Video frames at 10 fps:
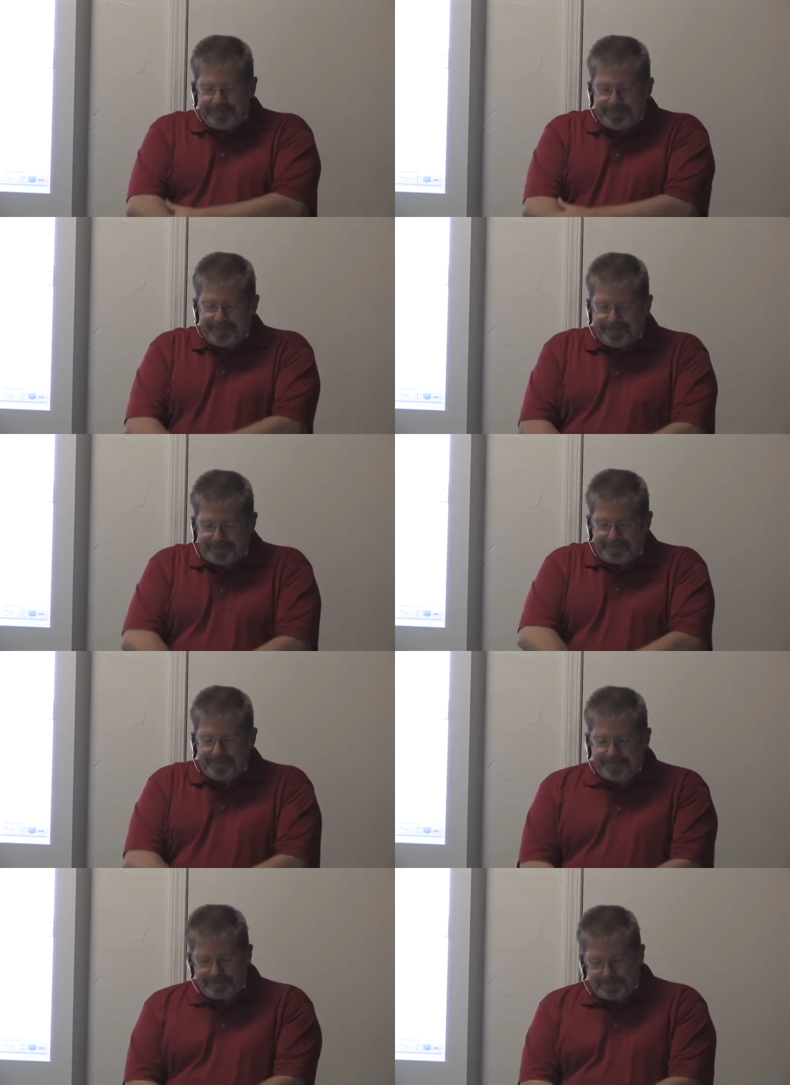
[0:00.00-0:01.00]

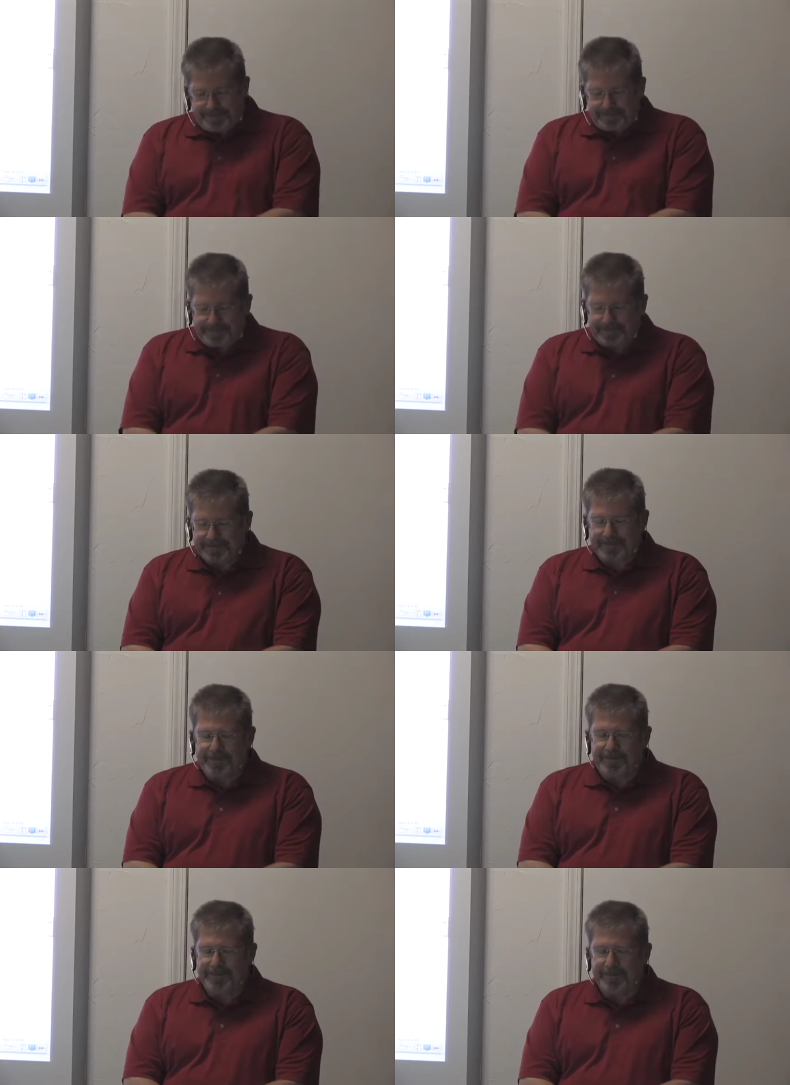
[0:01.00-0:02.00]

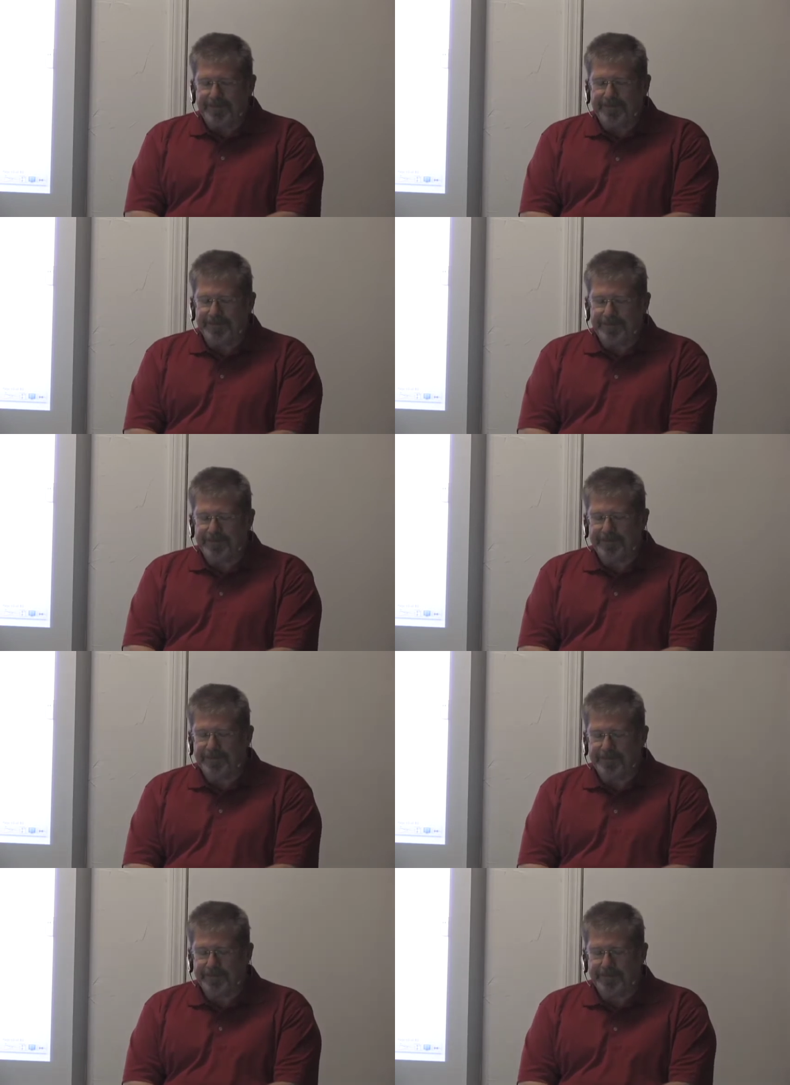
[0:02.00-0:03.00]

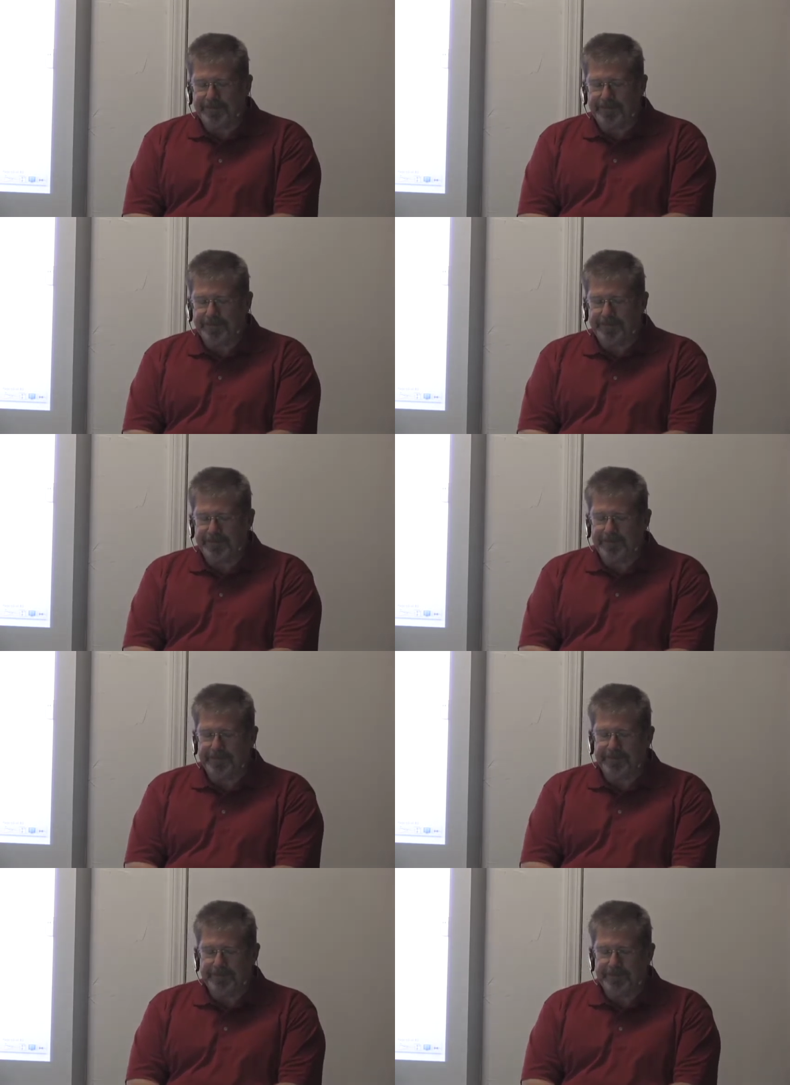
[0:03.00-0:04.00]

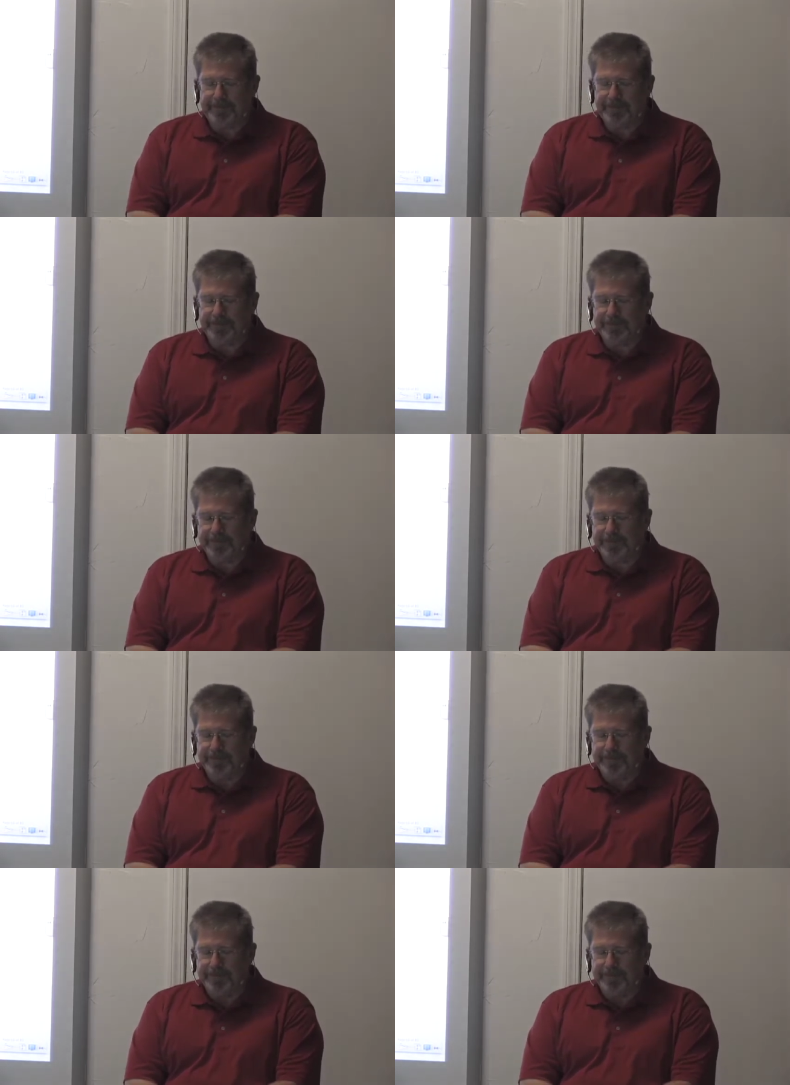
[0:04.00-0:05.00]

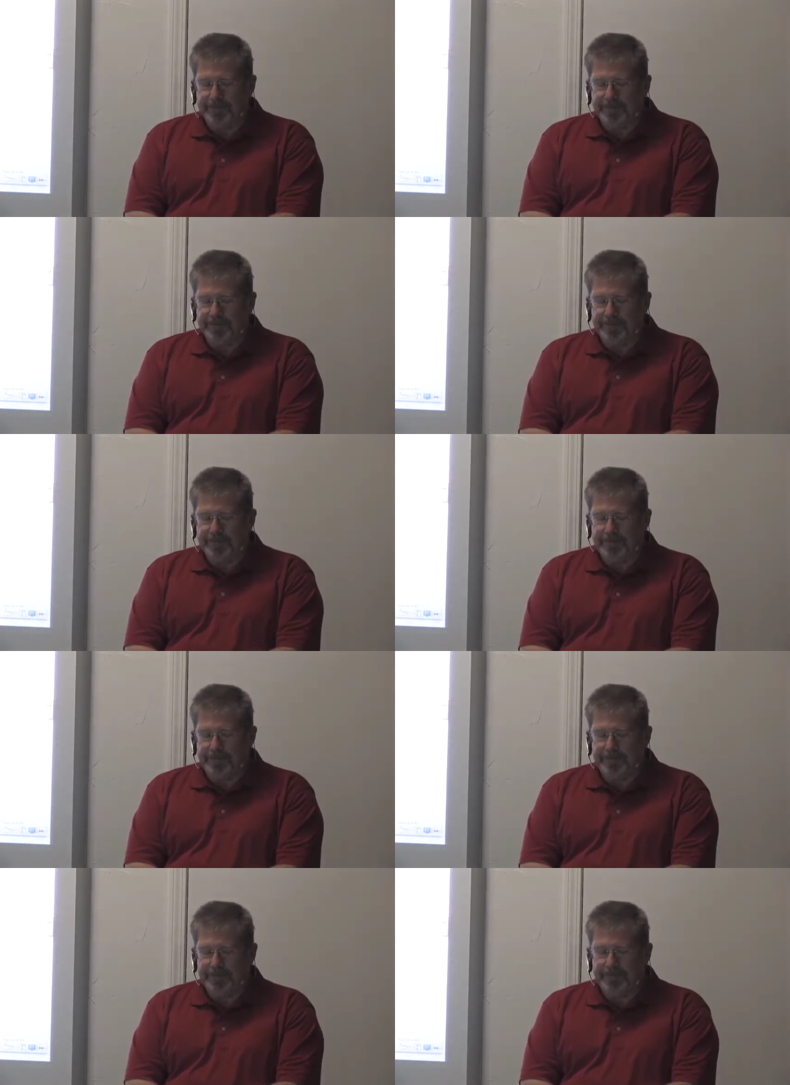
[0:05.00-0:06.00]

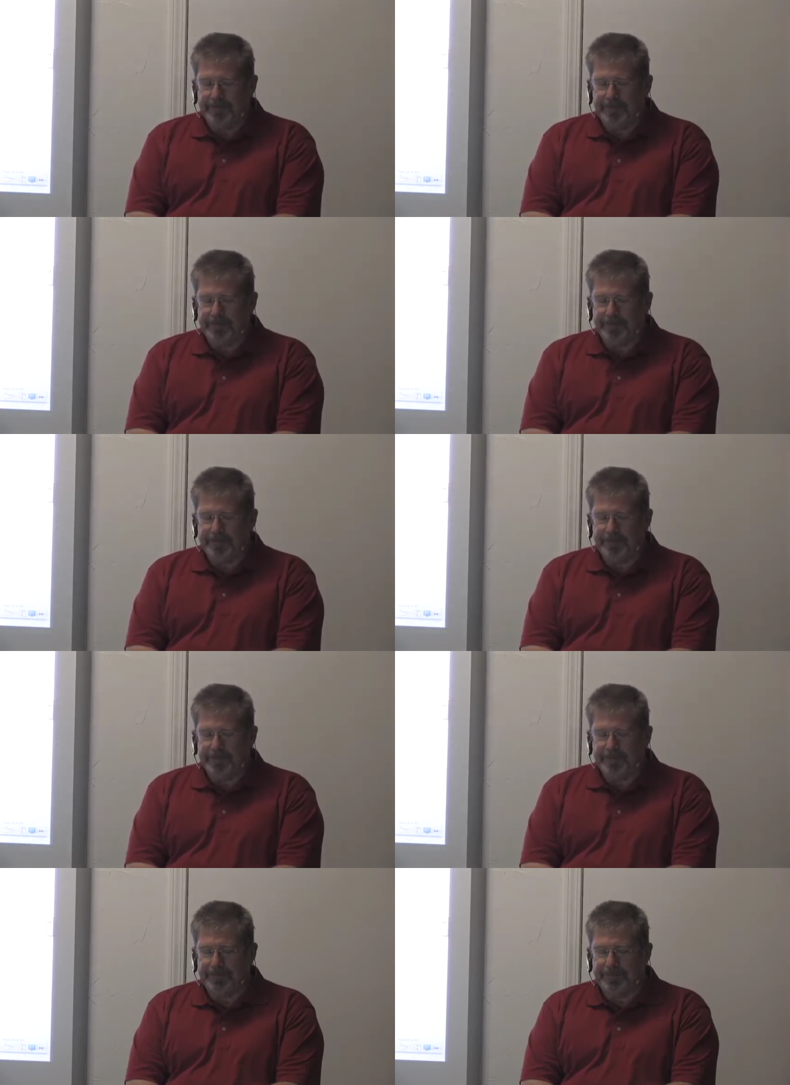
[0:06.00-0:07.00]

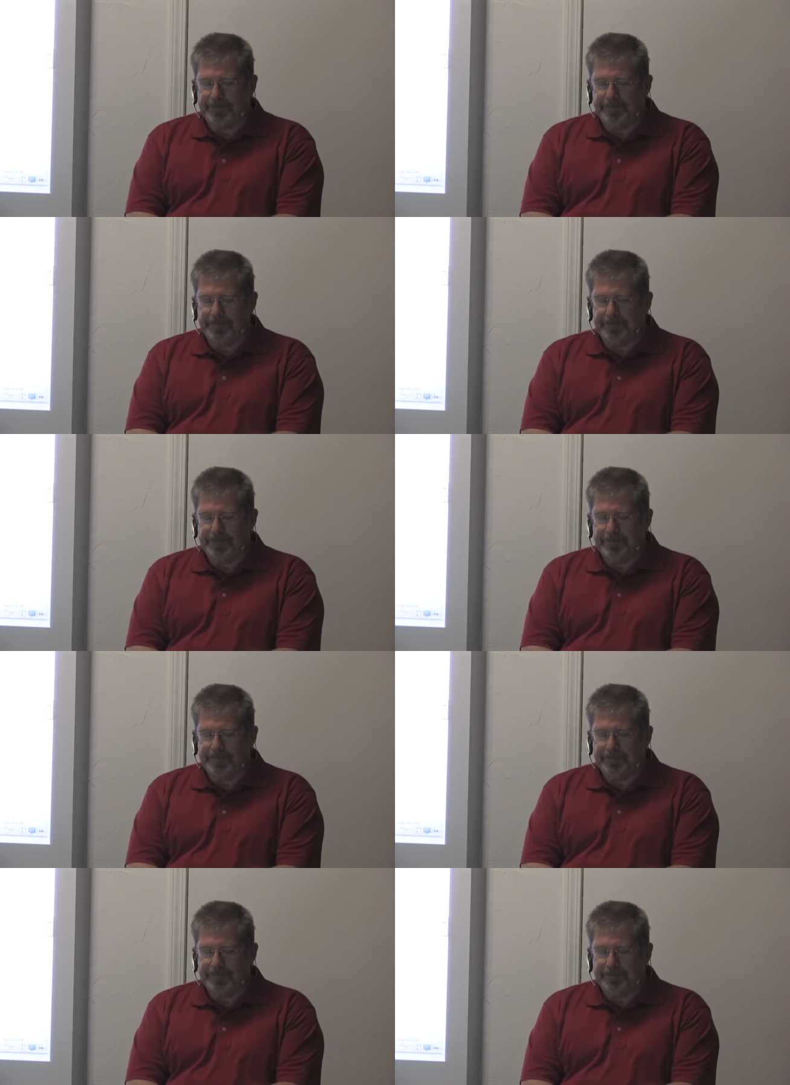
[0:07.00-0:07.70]
[no speech]